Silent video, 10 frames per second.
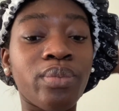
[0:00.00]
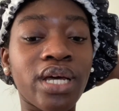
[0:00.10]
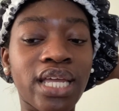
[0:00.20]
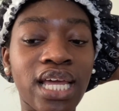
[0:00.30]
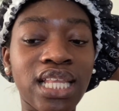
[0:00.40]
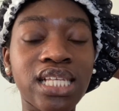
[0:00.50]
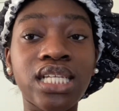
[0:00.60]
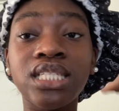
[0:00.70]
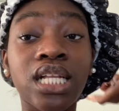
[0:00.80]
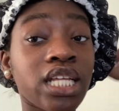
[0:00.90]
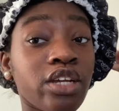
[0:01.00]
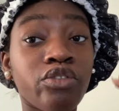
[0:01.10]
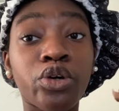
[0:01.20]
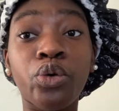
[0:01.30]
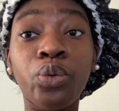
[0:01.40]
But yeah, let's clean
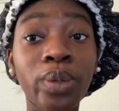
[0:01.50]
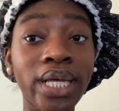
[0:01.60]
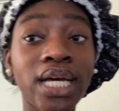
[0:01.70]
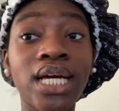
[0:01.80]
real quick.